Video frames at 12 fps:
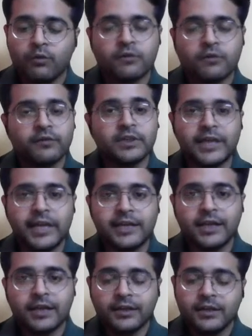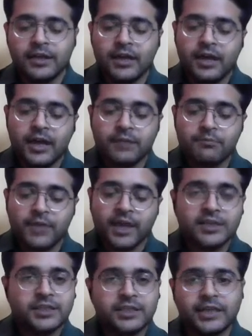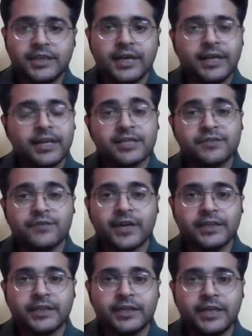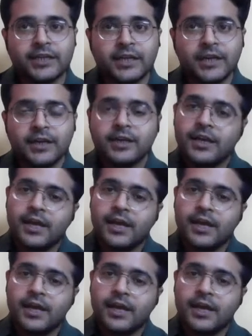work with data I managed data, I extracted data,